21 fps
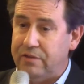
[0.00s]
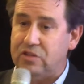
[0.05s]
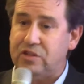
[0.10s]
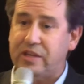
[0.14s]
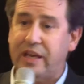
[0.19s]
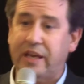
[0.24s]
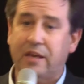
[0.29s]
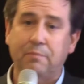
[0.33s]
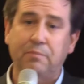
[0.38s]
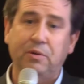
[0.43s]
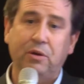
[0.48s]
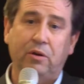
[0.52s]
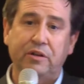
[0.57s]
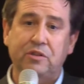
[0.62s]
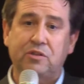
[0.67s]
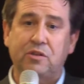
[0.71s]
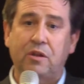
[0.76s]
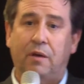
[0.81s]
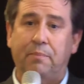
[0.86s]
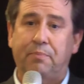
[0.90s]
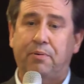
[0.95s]
The second bill
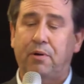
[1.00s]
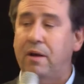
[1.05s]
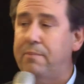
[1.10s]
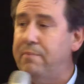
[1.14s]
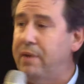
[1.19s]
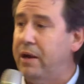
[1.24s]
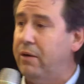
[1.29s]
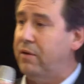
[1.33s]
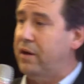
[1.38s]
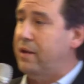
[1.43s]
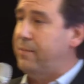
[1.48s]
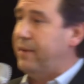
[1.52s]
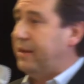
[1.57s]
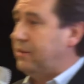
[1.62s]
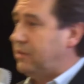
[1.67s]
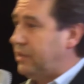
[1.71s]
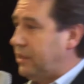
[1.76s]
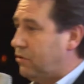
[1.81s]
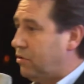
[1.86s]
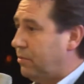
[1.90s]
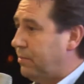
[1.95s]
is not primarily
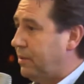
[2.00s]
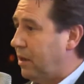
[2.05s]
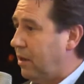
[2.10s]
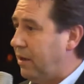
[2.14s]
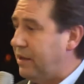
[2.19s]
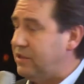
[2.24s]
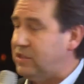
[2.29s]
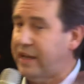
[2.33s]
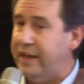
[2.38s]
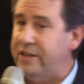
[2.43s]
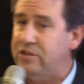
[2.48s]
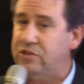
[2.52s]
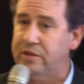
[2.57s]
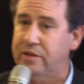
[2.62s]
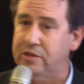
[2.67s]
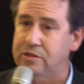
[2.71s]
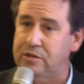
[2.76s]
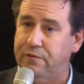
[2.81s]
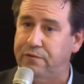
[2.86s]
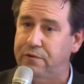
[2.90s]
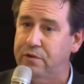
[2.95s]
about decriminalisation
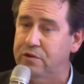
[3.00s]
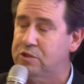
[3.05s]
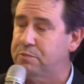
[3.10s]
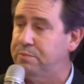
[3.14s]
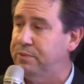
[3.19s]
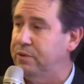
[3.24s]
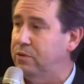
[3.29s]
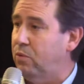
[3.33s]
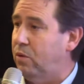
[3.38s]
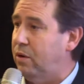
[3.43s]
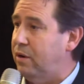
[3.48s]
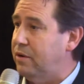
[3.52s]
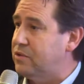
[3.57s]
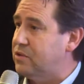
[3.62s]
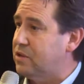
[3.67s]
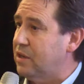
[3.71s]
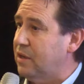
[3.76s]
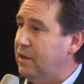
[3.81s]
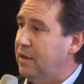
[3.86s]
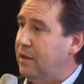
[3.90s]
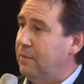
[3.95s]
as the first bill
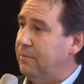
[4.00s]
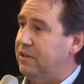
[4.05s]
was,